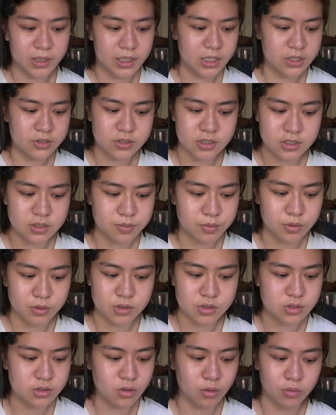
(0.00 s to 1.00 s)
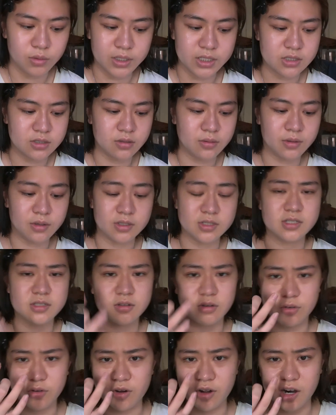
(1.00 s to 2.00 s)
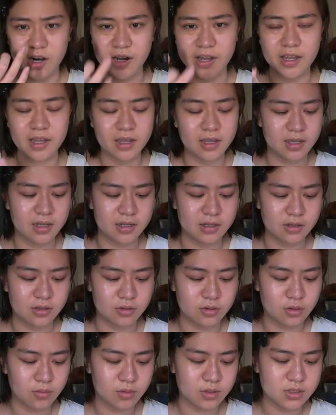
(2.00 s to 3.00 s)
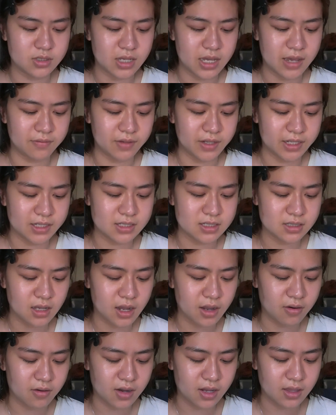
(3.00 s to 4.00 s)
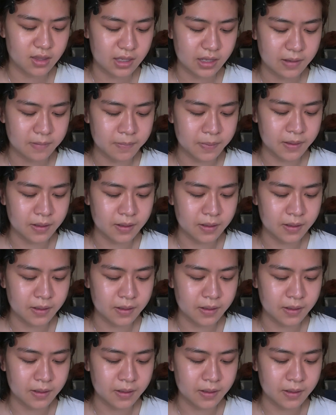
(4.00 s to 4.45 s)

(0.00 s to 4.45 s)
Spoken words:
I literally just put so little because it's on your eye and you don't want to have a sty or anything.